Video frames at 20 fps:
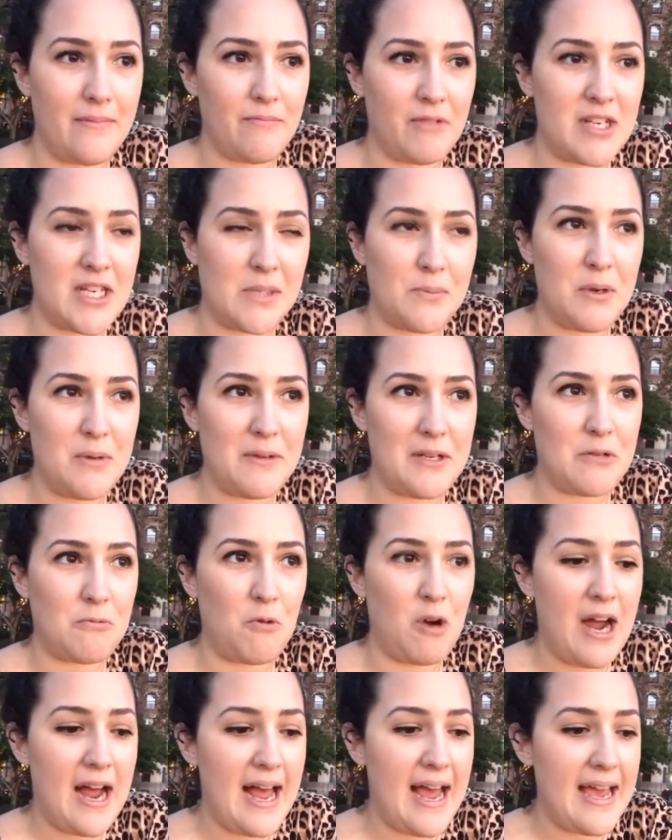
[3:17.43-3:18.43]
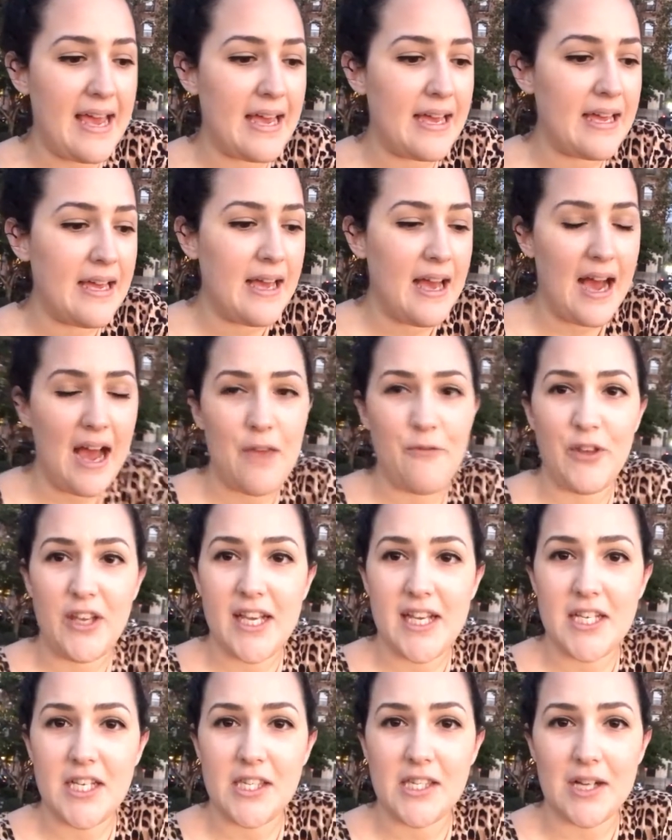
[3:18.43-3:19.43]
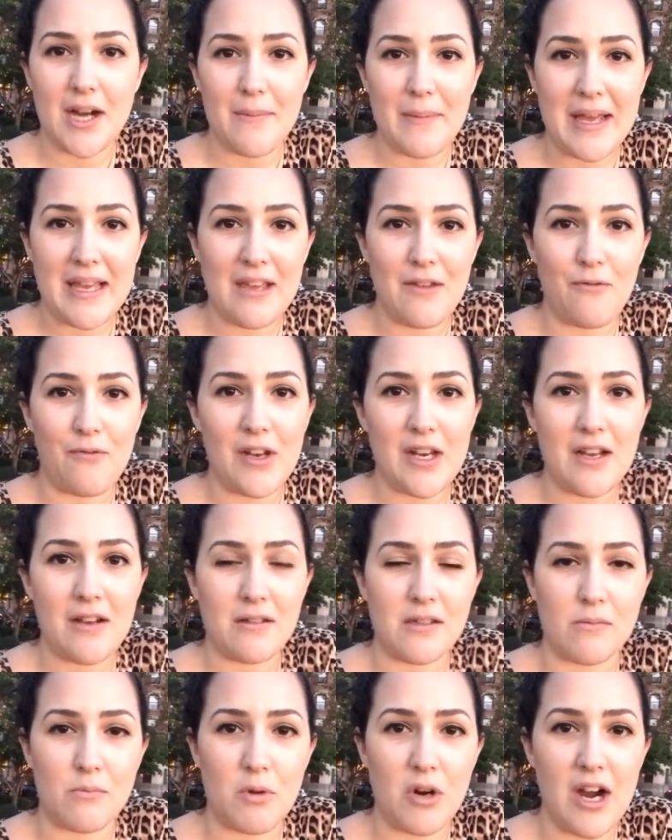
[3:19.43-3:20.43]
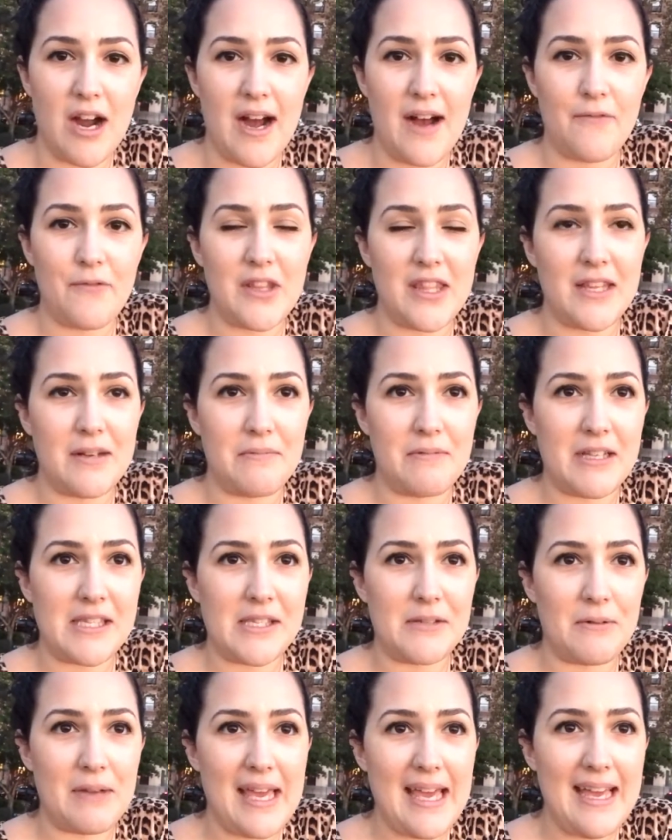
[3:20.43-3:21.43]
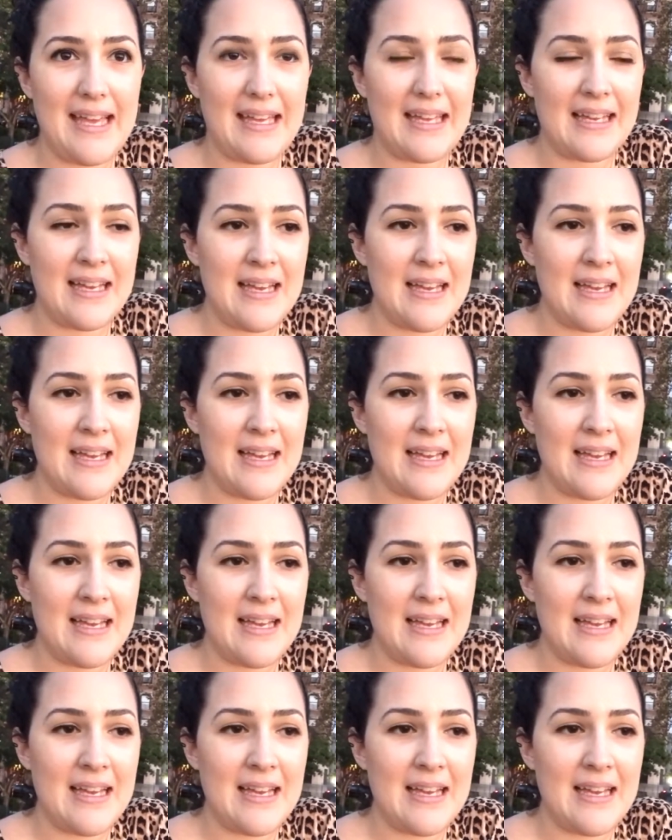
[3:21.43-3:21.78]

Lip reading: Which is pretty much why I feel like I should start making videos more often than once a week.